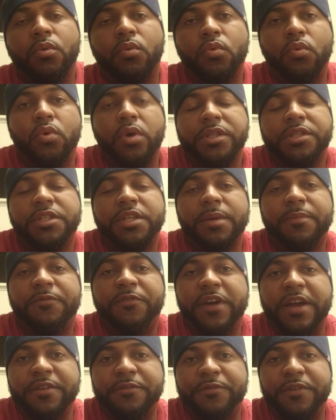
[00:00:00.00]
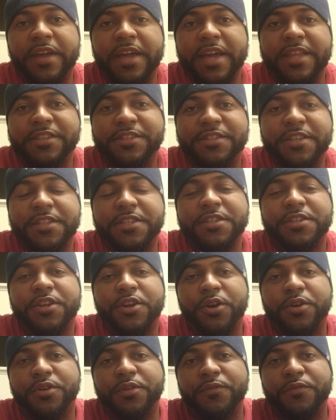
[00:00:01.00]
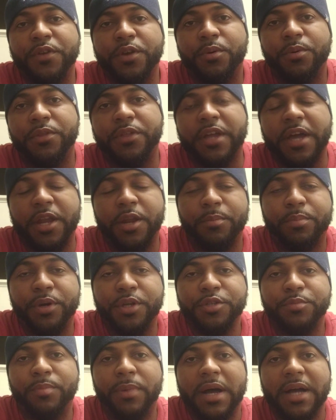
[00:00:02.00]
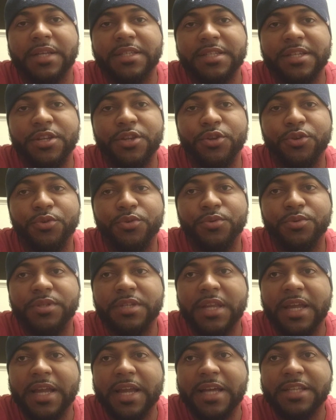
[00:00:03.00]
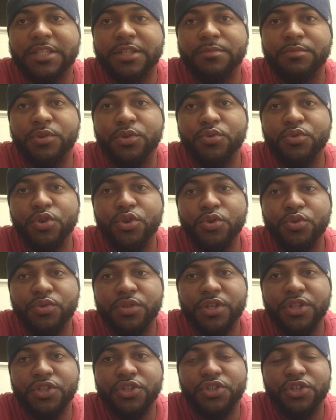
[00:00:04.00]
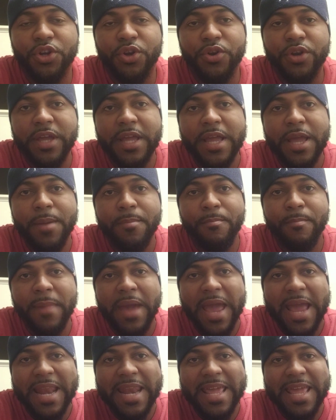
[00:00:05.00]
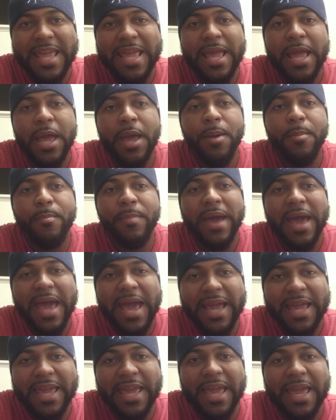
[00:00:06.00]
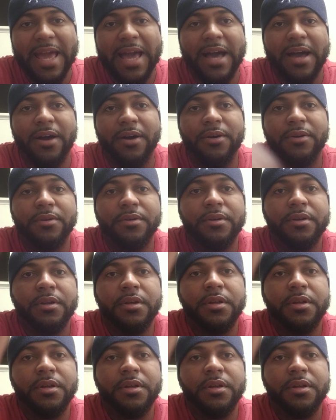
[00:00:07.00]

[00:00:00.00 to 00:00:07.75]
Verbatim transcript: What's up, fight fans? This is Kurt DeVille with Counterpunch Boxing News, and I got some new news concerning Manny Pacquiao.